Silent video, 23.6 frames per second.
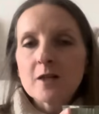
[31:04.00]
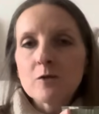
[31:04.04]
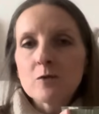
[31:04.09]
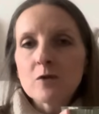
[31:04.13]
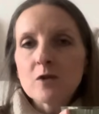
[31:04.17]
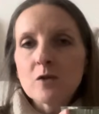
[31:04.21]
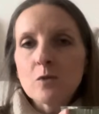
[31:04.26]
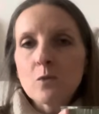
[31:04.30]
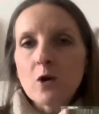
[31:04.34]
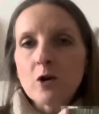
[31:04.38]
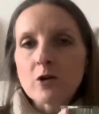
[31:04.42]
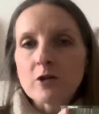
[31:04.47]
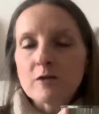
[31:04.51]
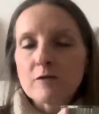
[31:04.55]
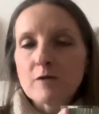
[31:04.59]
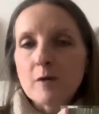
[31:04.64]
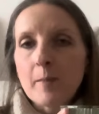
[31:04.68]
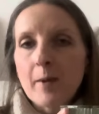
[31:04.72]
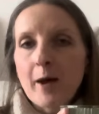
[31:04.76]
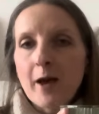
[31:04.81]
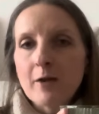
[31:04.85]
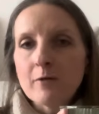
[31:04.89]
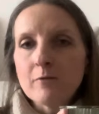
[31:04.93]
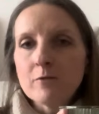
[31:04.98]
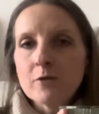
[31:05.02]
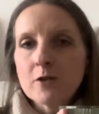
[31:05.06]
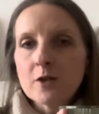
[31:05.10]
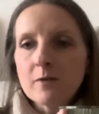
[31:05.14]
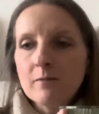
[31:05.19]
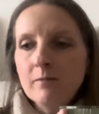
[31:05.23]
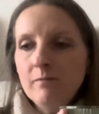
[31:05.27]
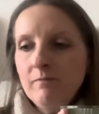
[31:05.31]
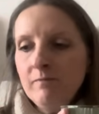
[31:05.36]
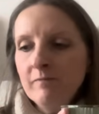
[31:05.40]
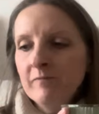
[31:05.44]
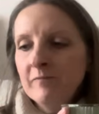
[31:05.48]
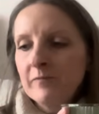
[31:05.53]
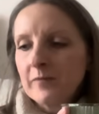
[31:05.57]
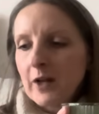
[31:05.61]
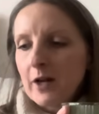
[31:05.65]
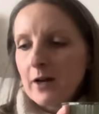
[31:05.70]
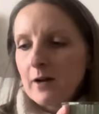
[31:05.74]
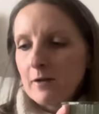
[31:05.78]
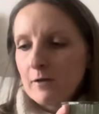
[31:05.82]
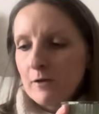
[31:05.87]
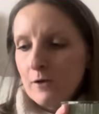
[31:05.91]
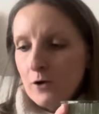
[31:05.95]
in the works for £1. And
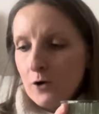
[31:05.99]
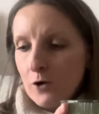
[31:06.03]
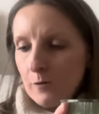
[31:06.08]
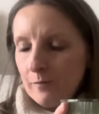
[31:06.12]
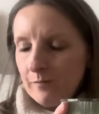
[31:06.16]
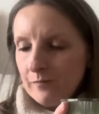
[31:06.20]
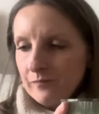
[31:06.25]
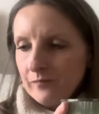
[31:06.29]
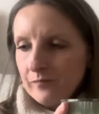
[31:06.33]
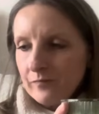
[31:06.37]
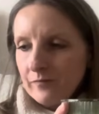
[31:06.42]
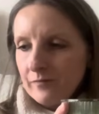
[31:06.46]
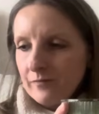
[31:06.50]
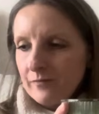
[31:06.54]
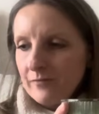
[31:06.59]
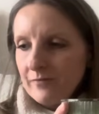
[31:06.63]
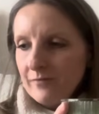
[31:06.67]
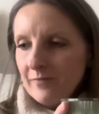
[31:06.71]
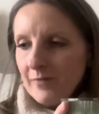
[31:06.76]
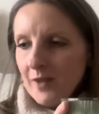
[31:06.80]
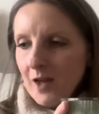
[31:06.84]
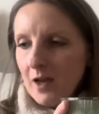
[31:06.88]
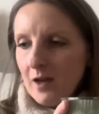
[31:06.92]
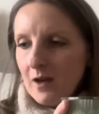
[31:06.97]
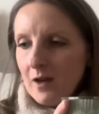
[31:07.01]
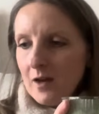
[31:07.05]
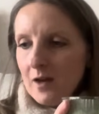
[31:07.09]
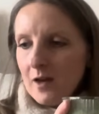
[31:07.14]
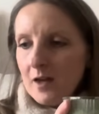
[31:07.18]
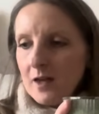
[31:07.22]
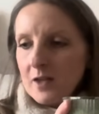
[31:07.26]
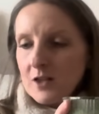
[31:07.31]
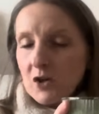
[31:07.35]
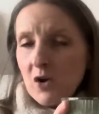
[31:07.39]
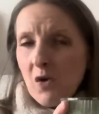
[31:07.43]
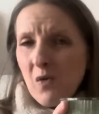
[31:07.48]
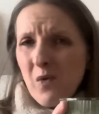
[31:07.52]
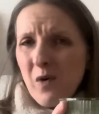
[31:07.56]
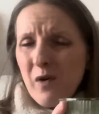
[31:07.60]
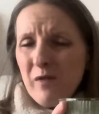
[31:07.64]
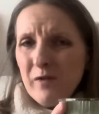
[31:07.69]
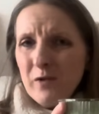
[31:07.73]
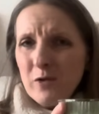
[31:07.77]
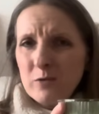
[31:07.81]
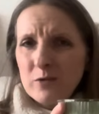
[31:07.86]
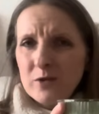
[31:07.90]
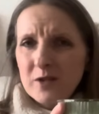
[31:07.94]
I thought, it's got
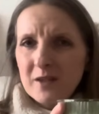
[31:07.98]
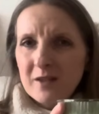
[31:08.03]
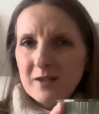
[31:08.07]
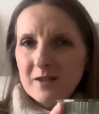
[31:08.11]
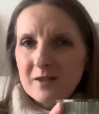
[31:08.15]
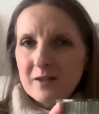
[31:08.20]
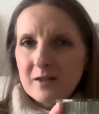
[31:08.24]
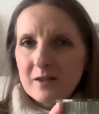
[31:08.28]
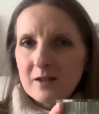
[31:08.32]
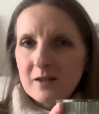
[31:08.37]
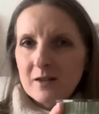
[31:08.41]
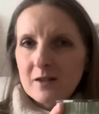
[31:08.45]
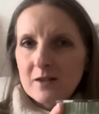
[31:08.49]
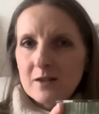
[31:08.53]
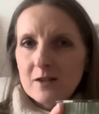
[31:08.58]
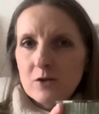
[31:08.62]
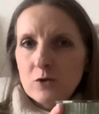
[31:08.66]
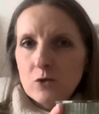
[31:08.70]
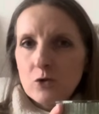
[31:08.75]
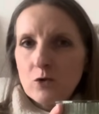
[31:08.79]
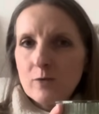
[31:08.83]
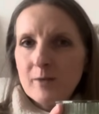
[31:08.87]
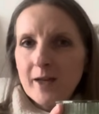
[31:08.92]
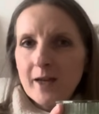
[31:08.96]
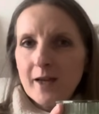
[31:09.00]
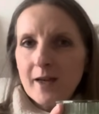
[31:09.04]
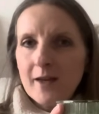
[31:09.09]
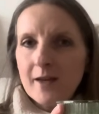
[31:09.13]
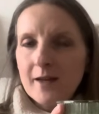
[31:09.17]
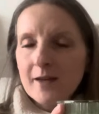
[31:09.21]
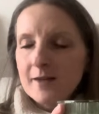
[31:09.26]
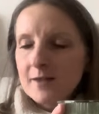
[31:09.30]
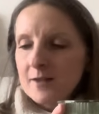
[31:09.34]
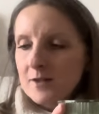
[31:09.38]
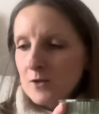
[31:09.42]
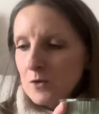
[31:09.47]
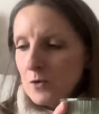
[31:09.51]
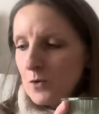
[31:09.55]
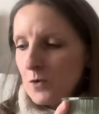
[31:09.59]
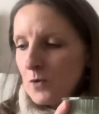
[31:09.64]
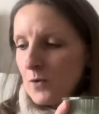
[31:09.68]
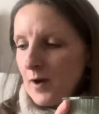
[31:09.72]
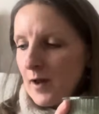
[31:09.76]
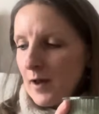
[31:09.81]
waffles, it's so me. So